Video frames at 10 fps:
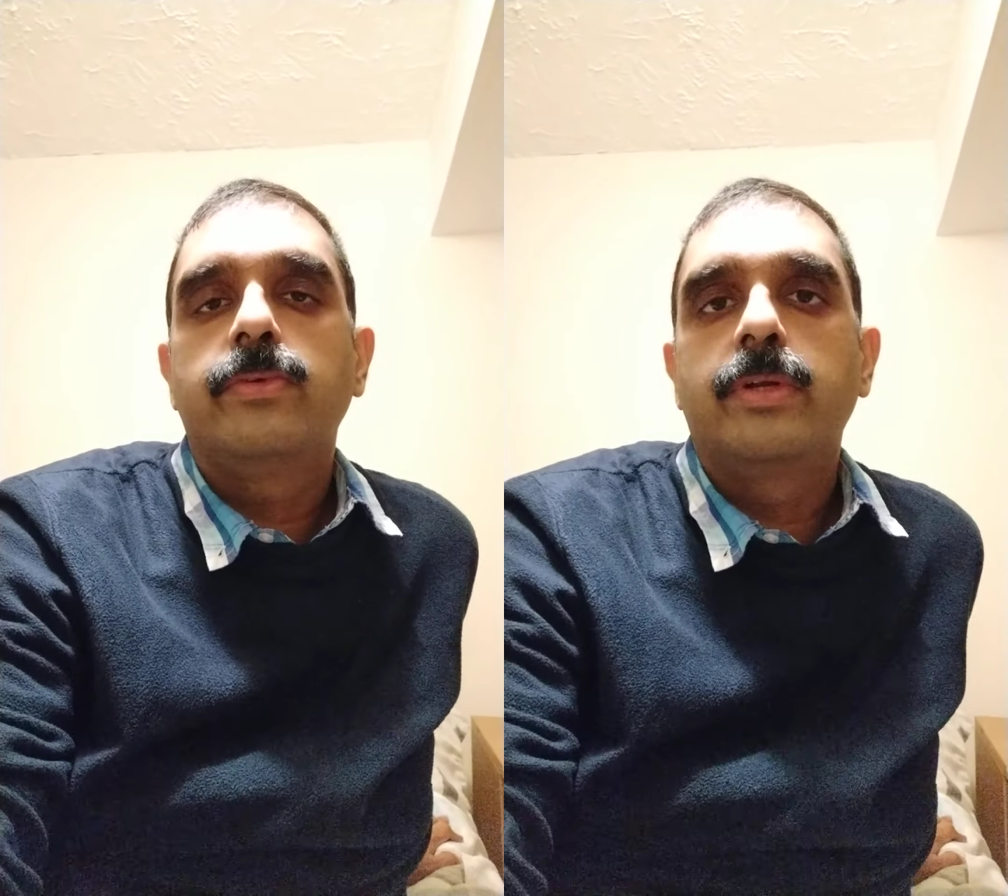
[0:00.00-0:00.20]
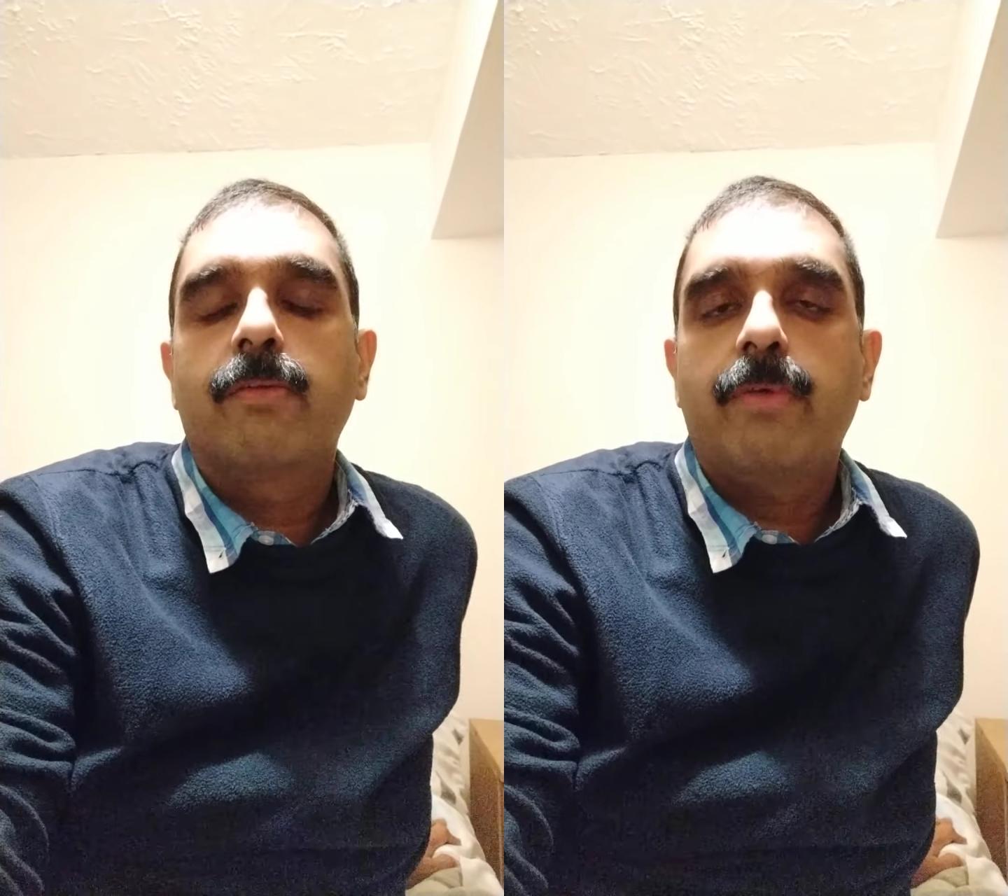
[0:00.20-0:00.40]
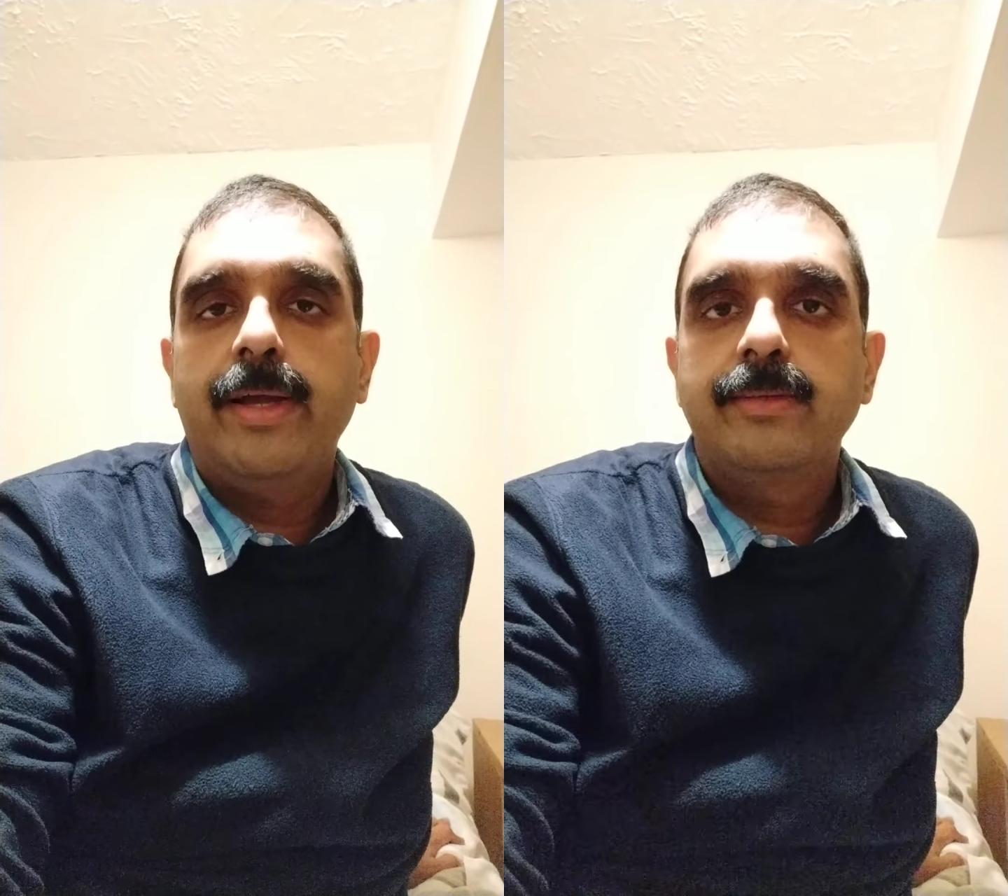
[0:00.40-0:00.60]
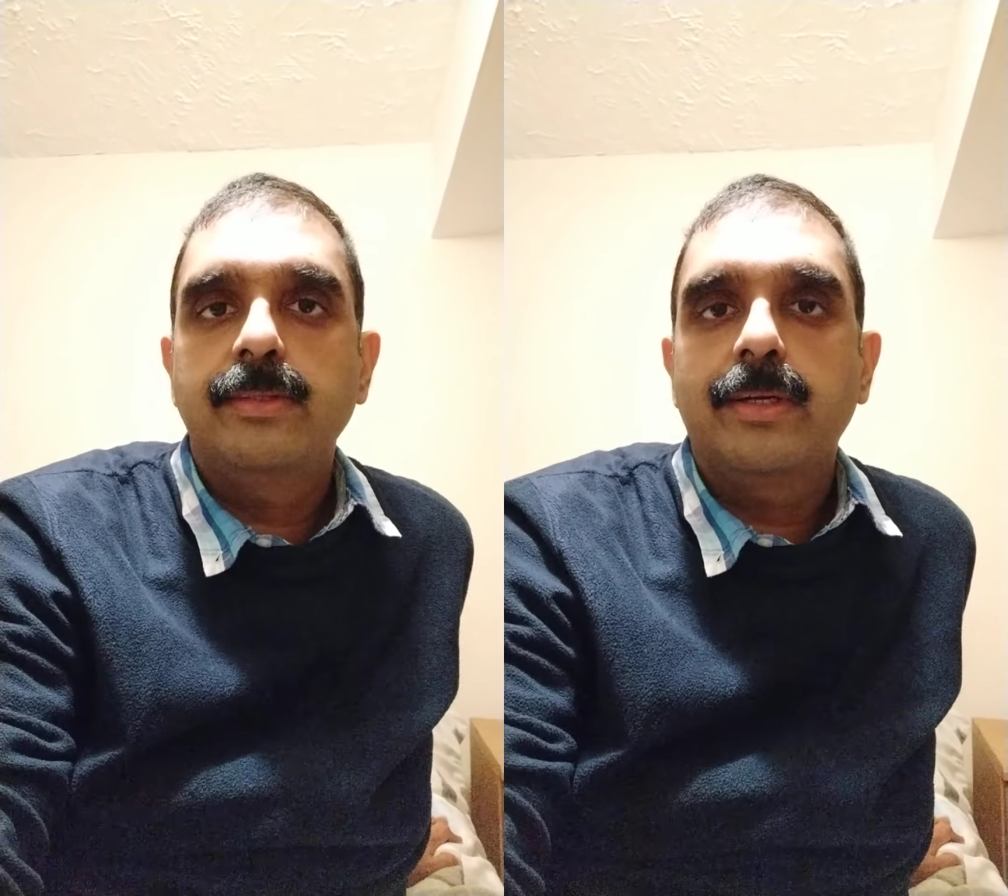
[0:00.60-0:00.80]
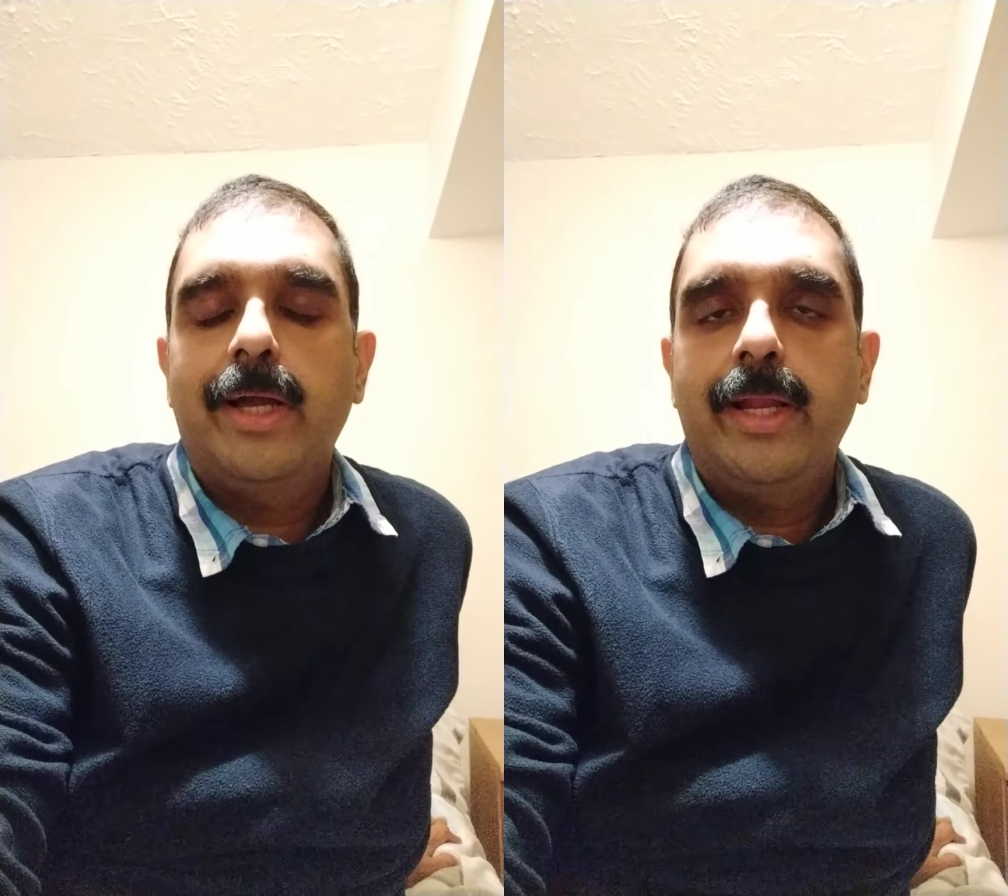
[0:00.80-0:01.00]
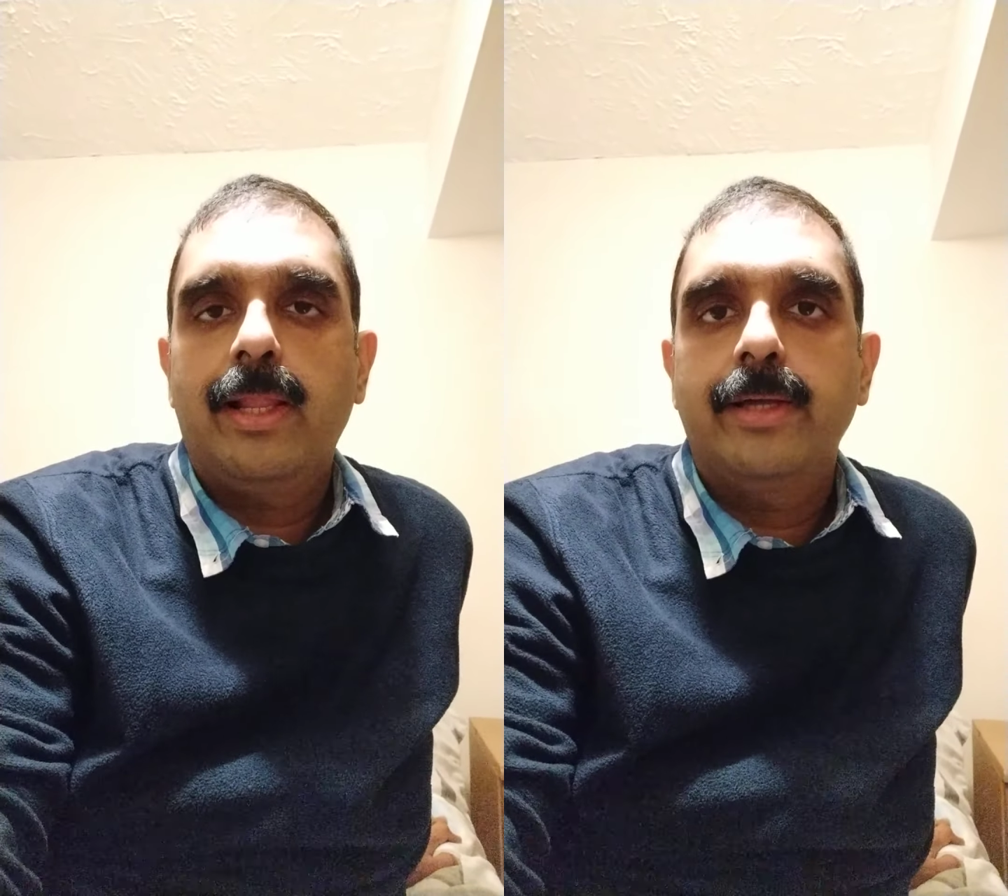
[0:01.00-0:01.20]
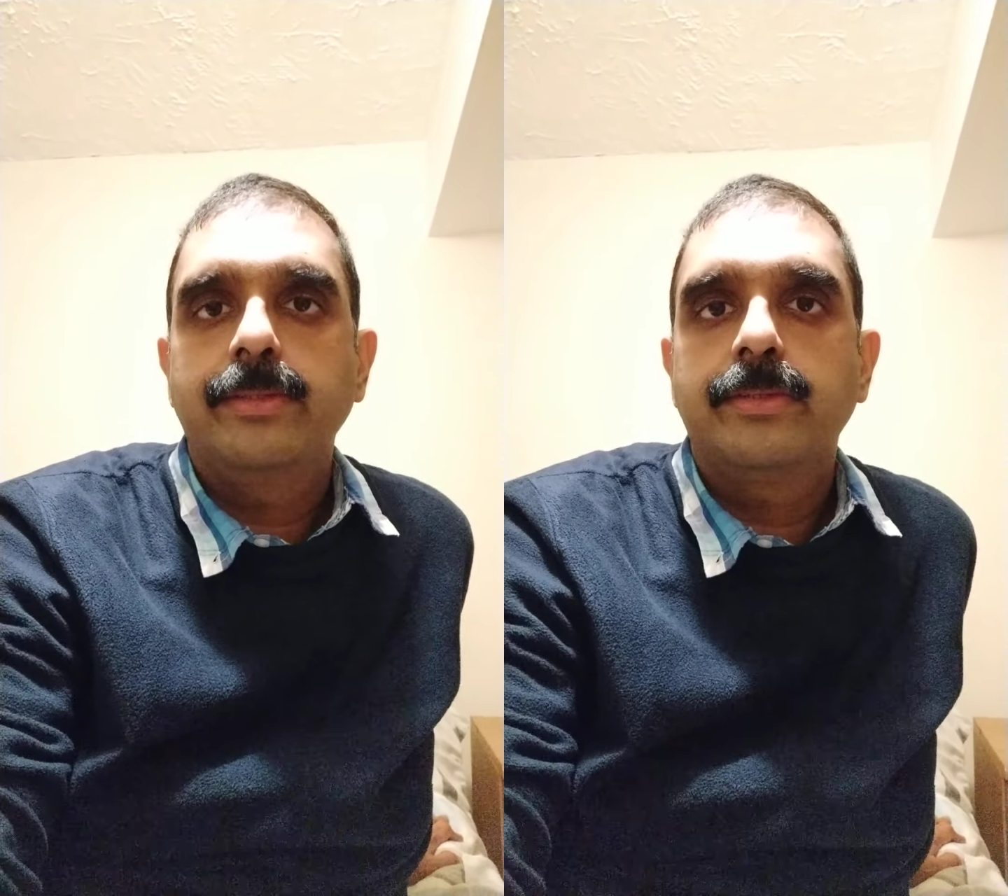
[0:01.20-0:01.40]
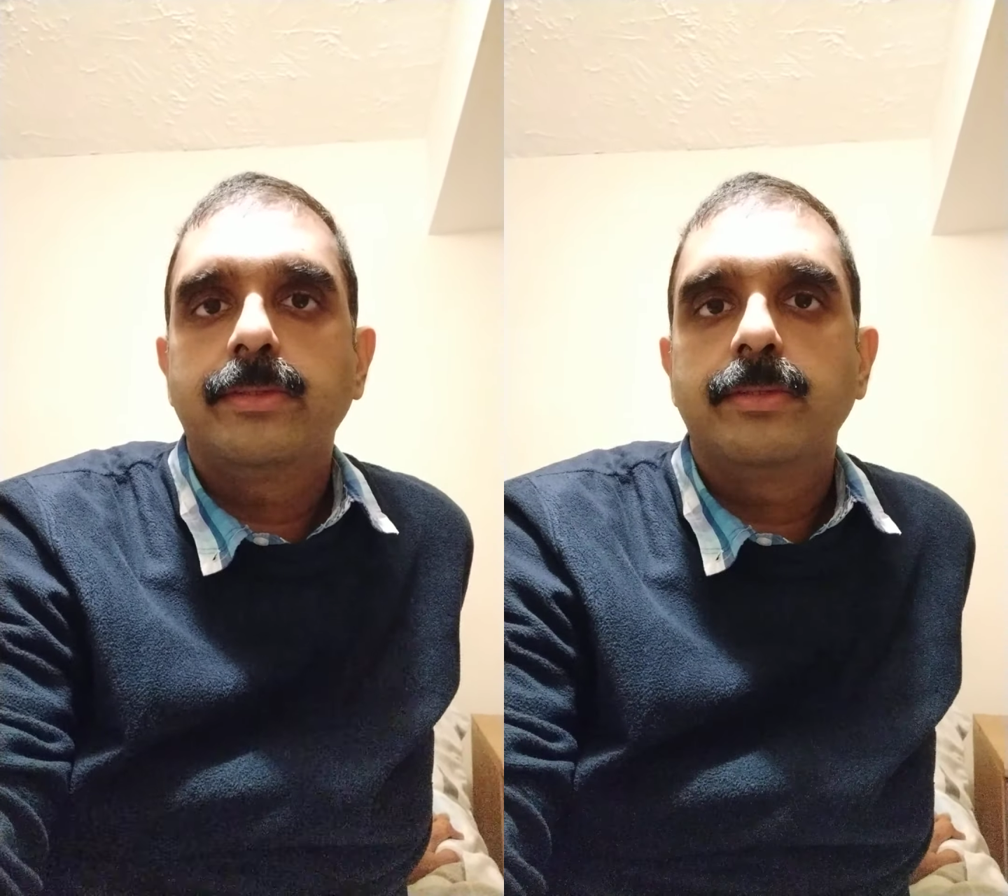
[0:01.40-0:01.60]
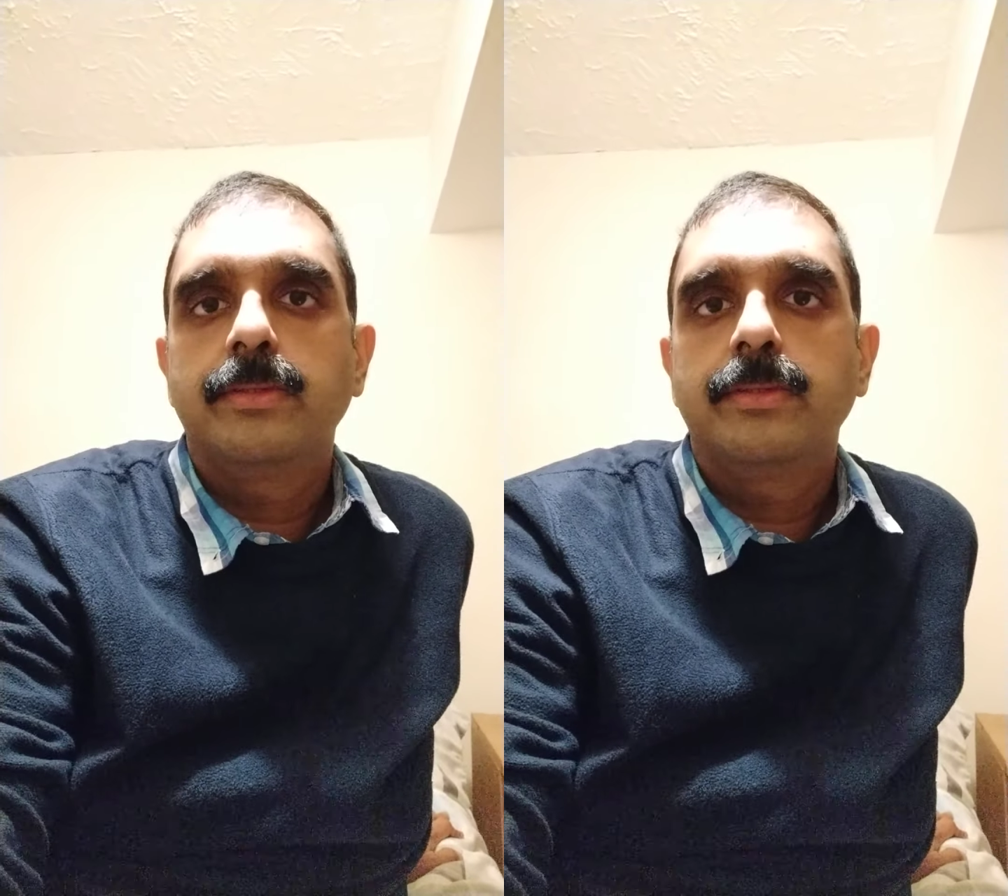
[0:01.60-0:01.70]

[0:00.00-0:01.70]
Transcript: revising the guidelines